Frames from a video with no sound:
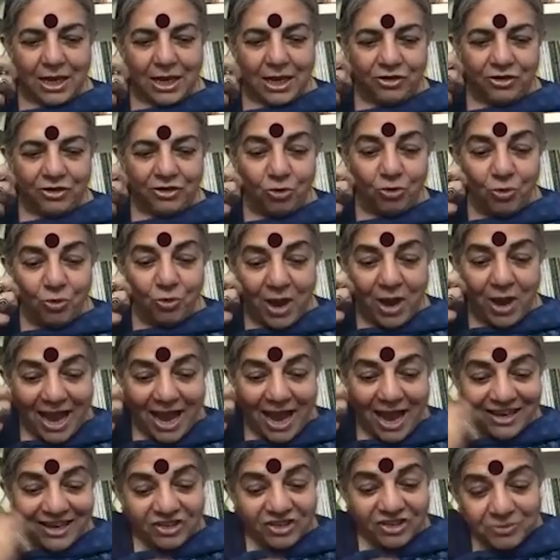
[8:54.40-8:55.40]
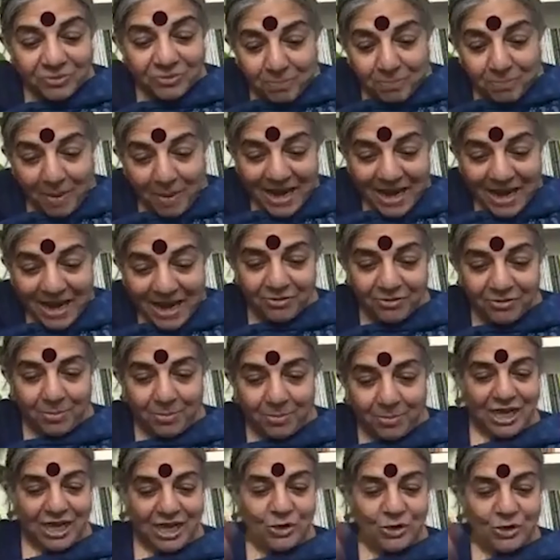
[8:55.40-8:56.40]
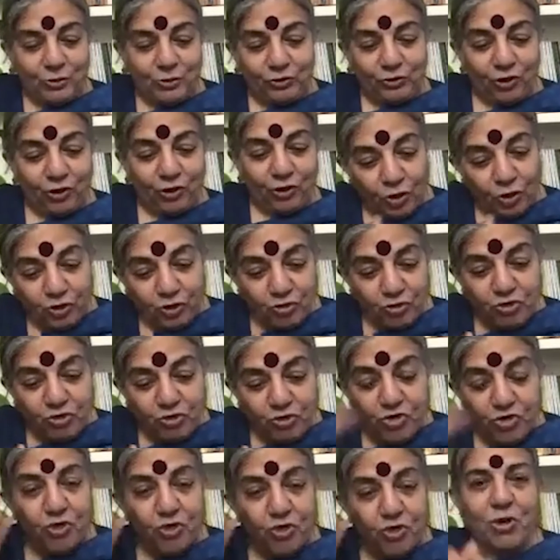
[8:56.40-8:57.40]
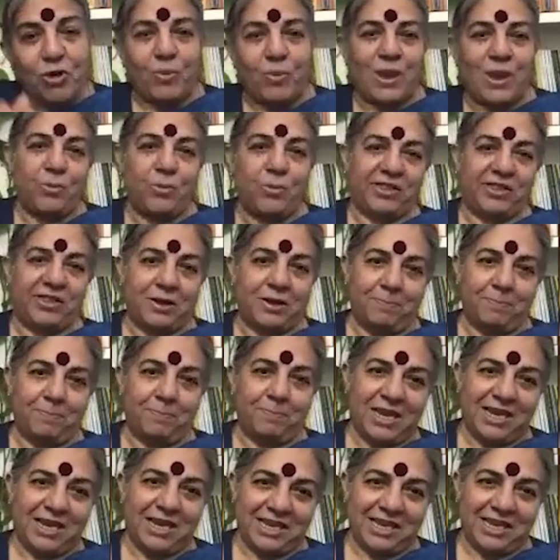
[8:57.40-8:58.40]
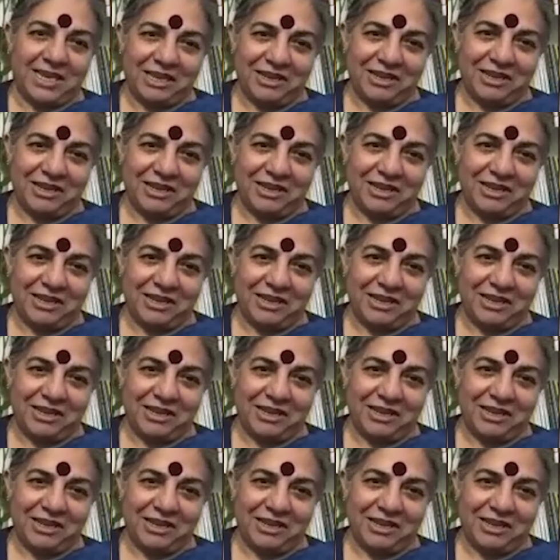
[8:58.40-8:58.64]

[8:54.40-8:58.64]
To expend by use or to do away with completely.